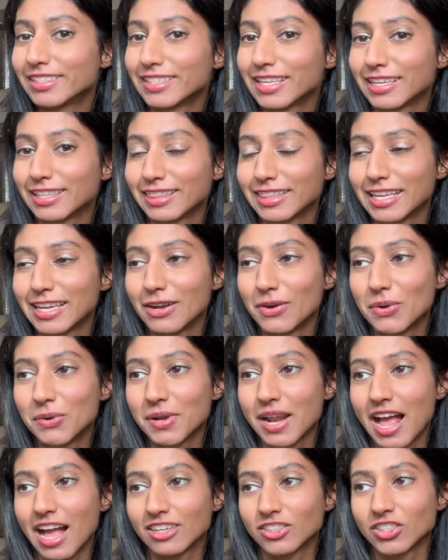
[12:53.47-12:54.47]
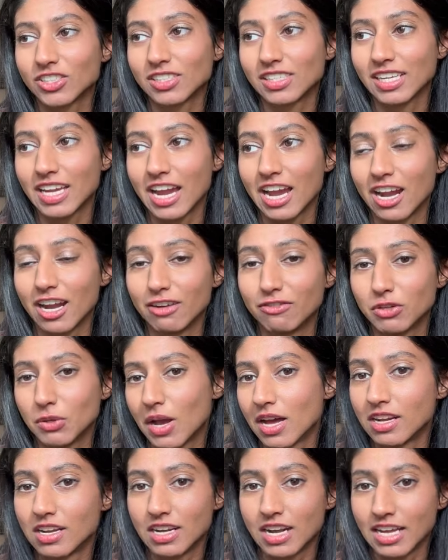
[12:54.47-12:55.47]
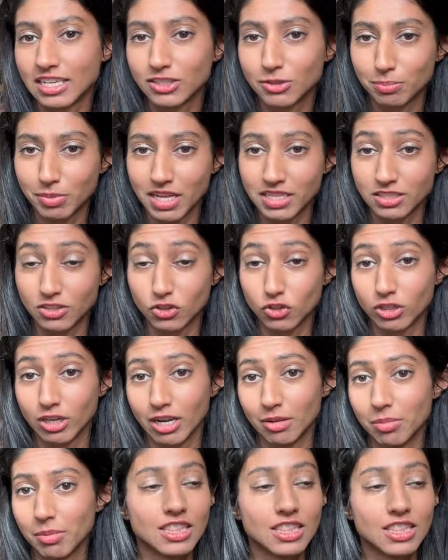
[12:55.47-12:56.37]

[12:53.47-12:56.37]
Like, they don't actually care if you had a nice, pleasant trip.